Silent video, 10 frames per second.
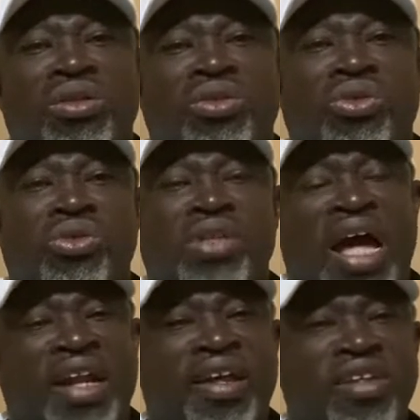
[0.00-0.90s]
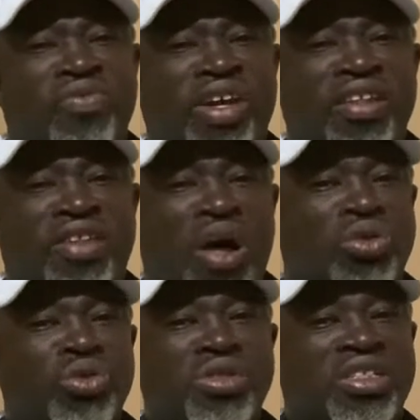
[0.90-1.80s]
Though the other event, I
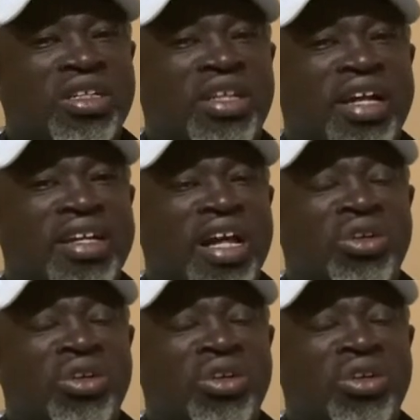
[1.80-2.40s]
will not say that they are